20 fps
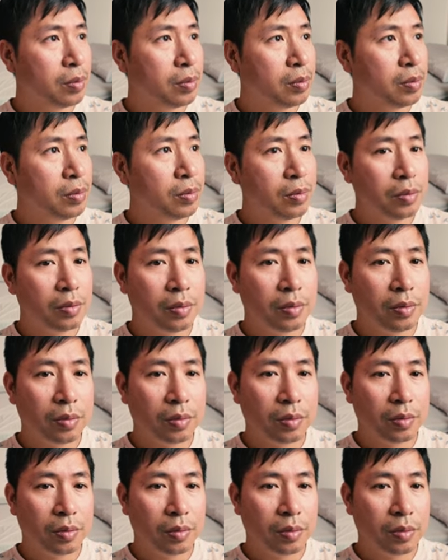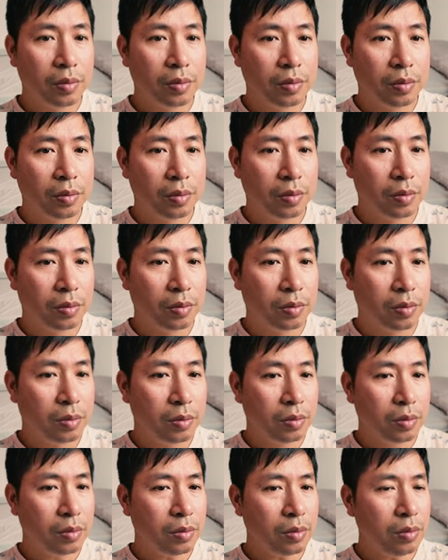
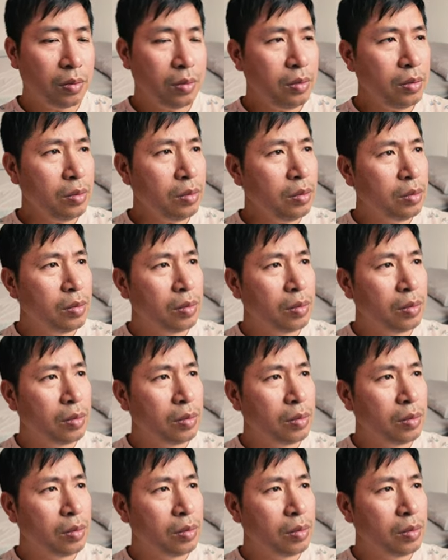(silence)